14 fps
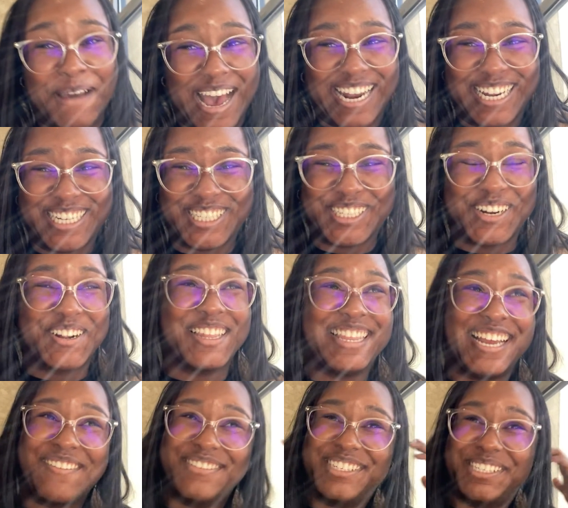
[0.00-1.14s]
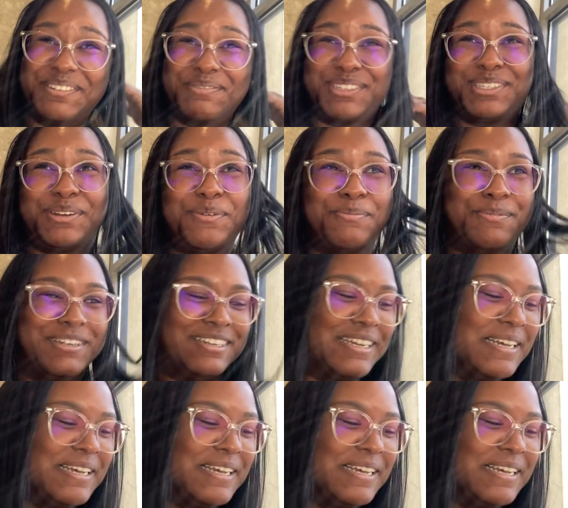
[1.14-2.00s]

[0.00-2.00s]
Patty's shirt there, but so stupid.